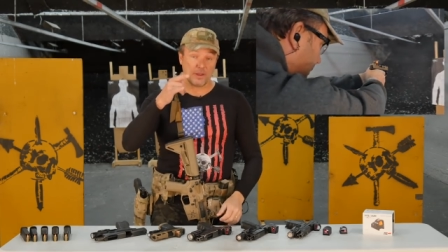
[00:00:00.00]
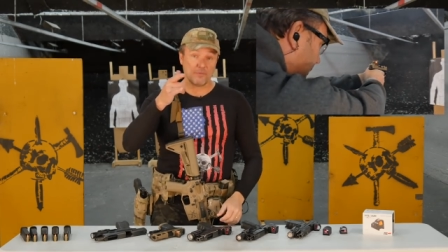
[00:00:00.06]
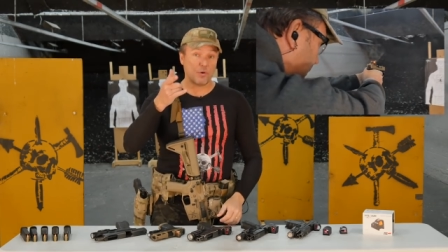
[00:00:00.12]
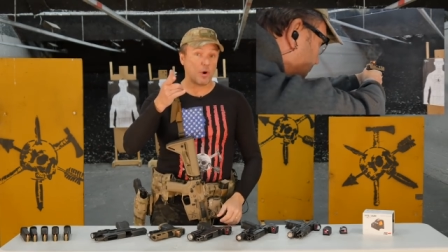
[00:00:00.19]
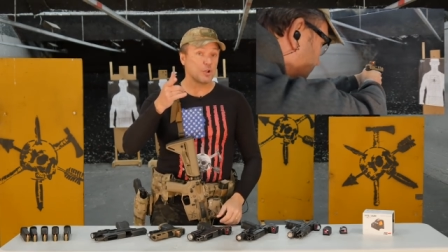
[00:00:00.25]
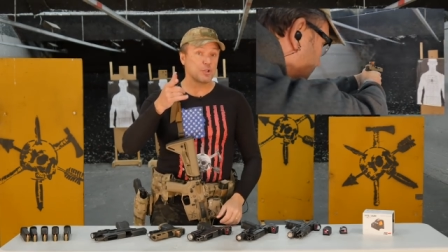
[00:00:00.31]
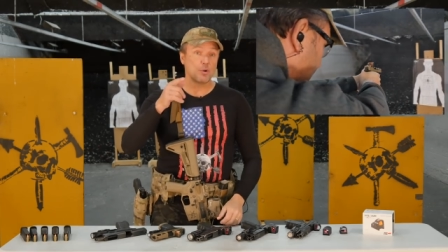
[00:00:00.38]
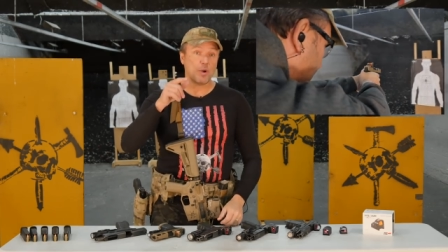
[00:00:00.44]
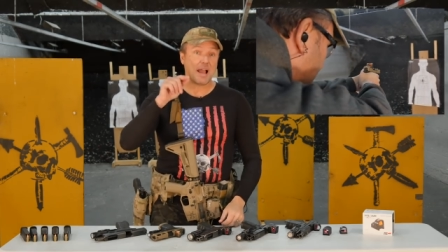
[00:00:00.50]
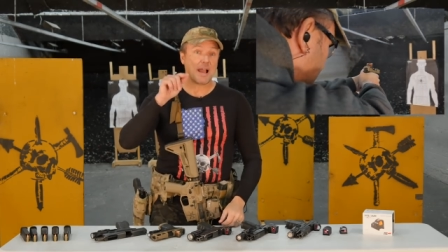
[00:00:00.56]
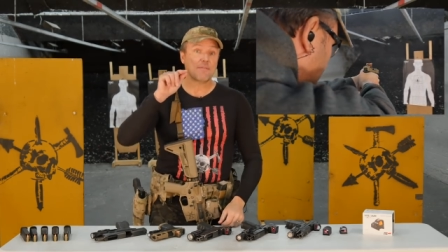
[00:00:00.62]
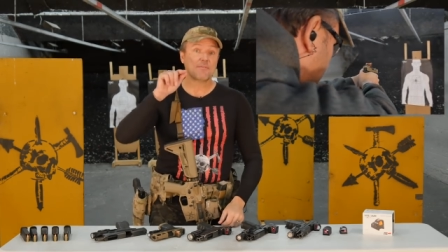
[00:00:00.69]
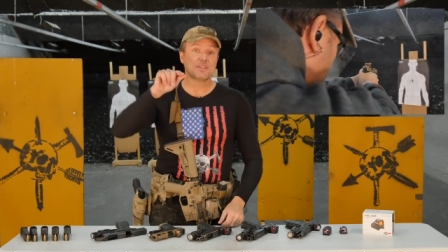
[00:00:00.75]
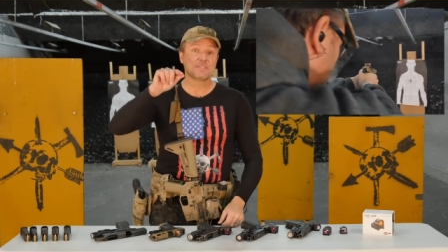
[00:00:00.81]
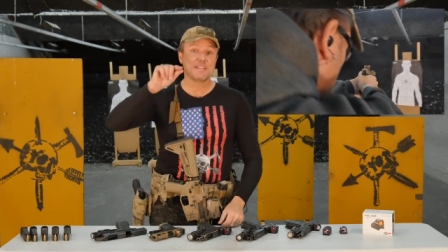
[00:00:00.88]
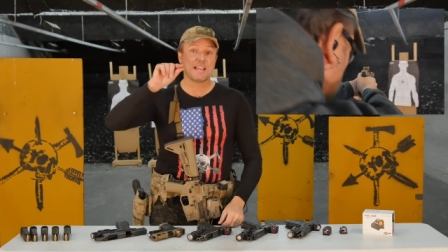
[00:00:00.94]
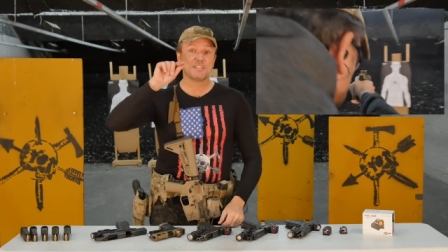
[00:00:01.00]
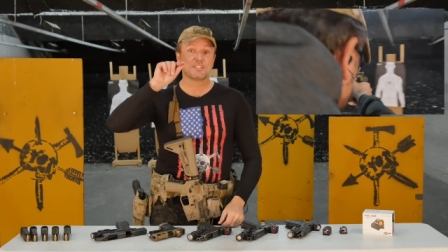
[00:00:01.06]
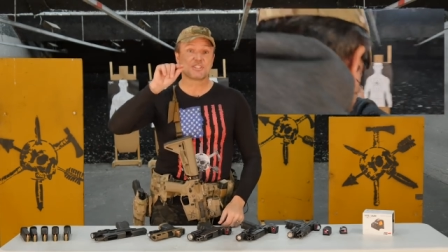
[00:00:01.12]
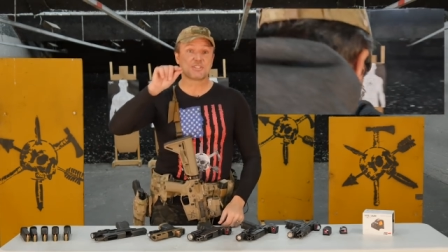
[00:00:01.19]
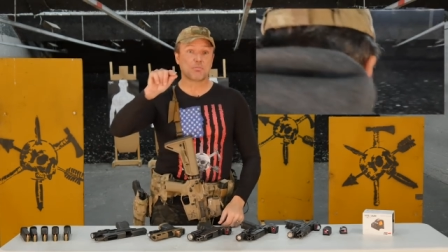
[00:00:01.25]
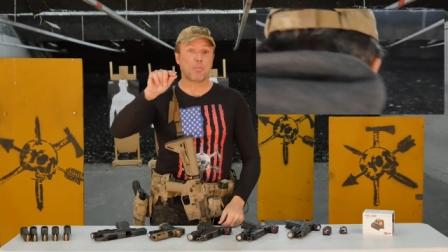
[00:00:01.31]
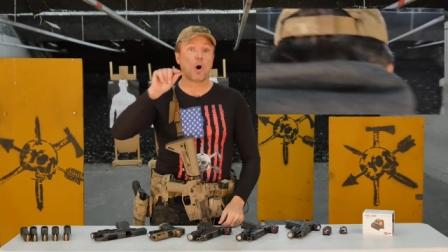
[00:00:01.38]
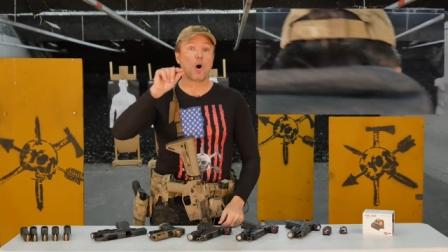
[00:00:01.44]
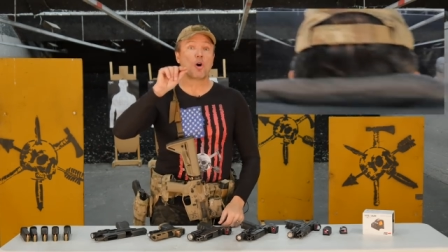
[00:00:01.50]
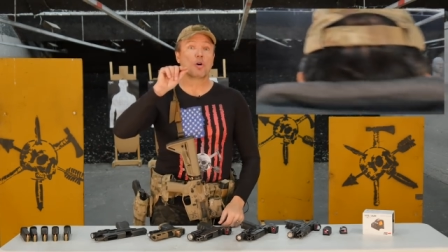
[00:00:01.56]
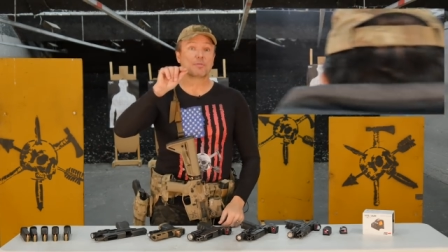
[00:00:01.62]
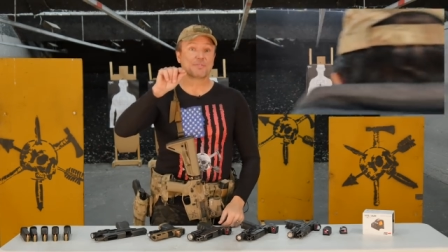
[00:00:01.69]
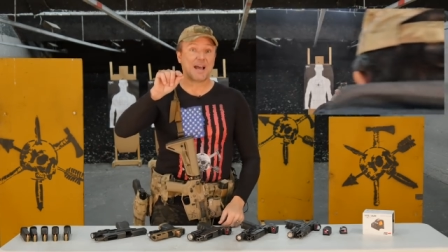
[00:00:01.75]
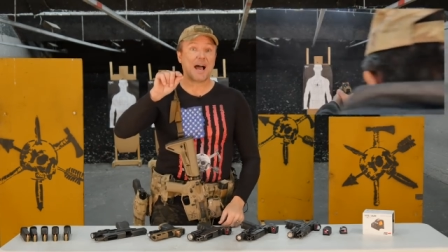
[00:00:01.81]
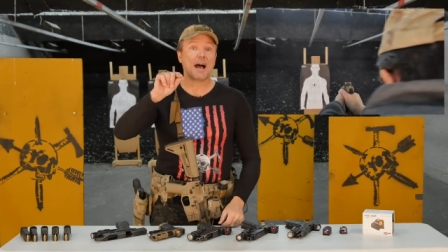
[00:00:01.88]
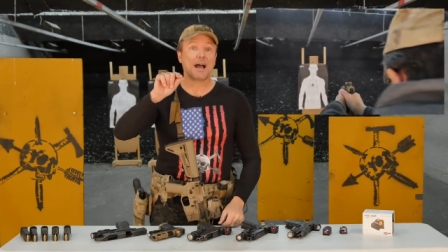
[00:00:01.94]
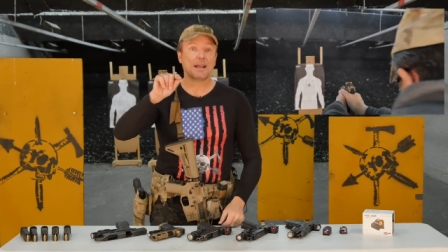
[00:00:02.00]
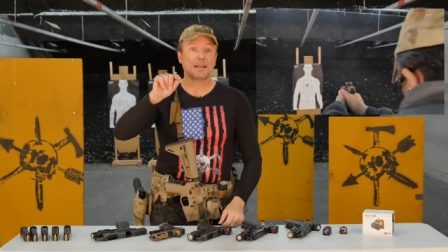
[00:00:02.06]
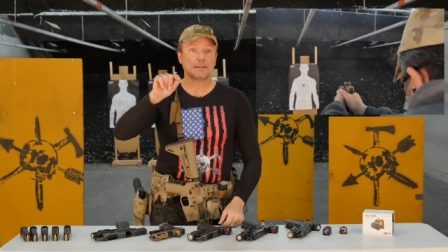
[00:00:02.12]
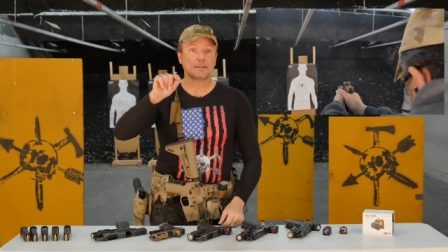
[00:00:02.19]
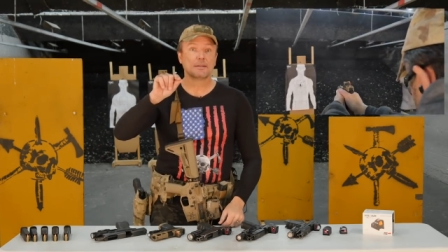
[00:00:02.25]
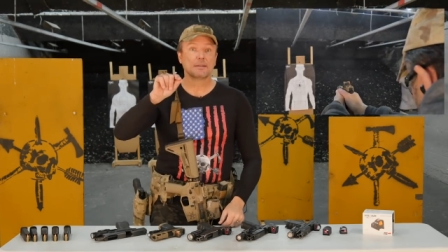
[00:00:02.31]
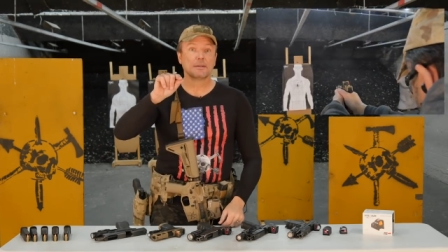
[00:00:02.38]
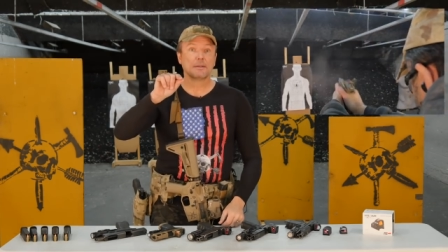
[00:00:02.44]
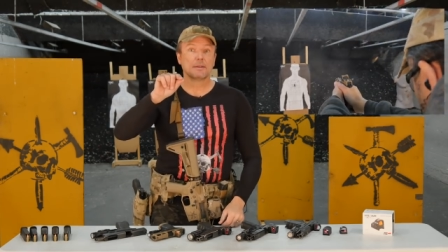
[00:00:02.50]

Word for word: if all you have is a small dot,